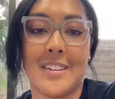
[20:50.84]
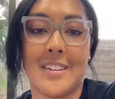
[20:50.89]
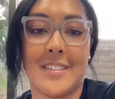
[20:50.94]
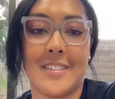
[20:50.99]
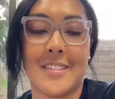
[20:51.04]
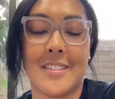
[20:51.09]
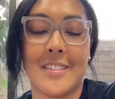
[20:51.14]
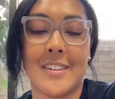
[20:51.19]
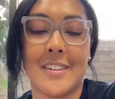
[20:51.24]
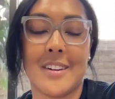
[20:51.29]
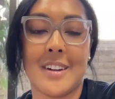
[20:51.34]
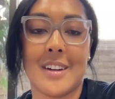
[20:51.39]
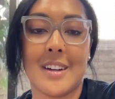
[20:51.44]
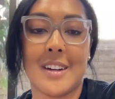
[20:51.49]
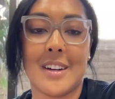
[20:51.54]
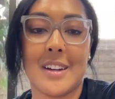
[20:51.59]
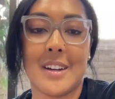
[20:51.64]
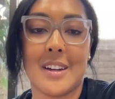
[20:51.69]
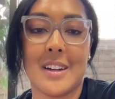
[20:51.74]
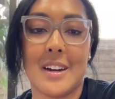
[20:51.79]
you.
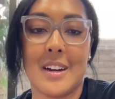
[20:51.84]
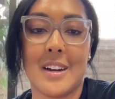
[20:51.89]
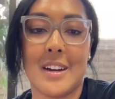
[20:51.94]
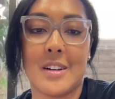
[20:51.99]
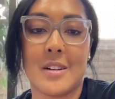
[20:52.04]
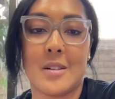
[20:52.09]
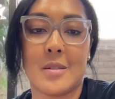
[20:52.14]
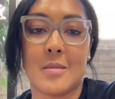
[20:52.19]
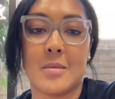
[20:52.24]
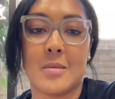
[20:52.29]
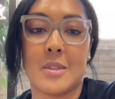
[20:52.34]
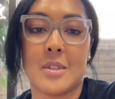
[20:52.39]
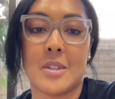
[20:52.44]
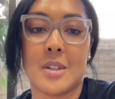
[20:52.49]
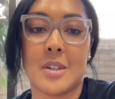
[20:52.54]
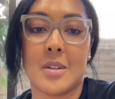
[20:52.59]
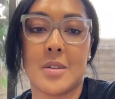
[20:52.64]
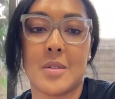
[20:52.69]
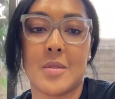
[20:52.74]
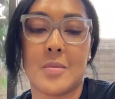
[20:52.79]
Um,
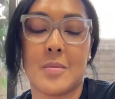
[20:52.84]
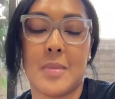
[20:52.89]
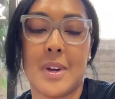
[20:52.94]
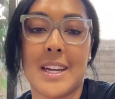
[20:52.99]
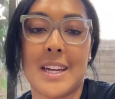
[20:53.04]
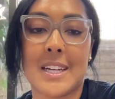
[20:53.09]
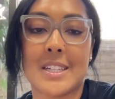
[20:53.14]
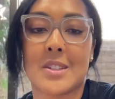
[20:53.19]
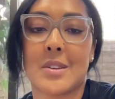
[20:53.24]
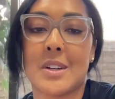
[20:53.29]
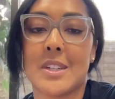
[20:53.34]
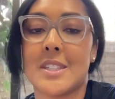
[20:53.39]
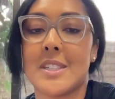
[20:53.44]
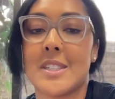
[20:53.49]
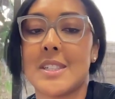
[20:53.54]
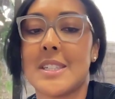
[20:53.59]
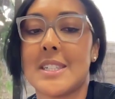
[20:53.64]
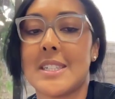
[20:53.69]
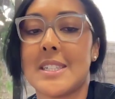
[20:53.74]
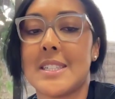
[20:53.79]
so my next
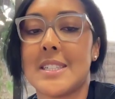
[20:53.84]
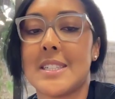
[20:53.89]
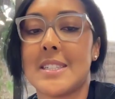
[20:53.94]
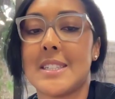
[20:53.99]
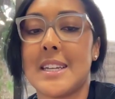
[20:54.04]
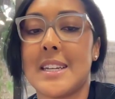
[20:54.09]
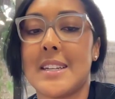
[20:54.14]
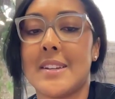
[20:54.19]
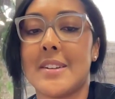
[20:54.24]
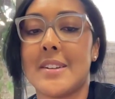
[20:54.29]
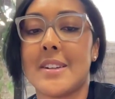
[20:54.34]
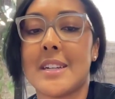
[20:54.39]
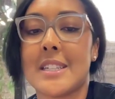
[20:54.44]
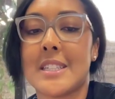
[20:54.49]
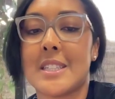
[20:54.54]
question is, in your